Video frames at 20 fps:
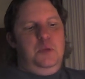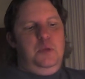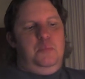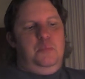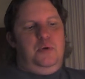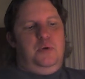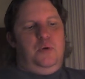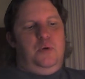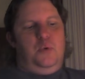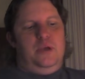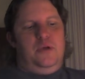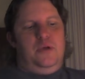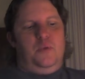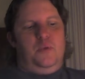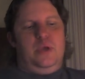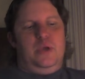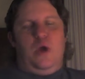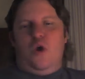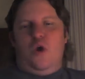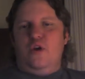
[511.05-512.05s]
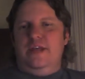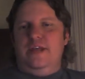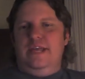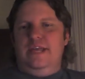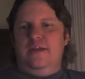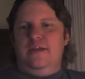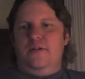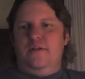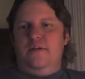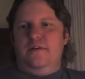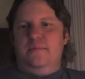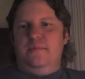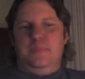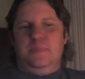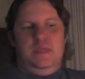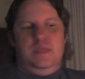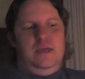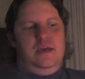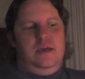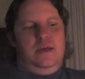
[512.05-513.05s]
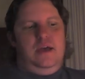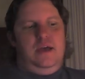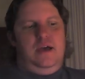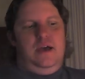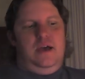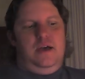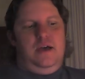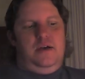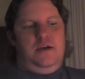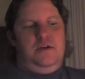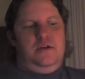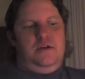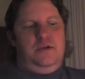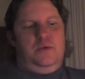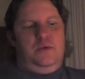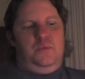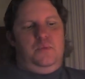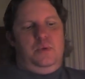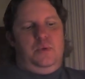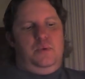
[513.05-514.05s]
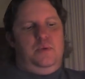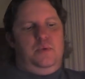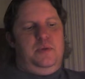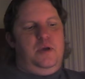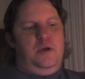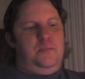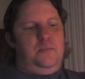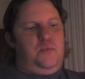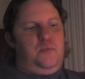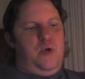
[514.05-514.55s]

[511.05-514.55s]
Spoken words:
But we are here, and we will be up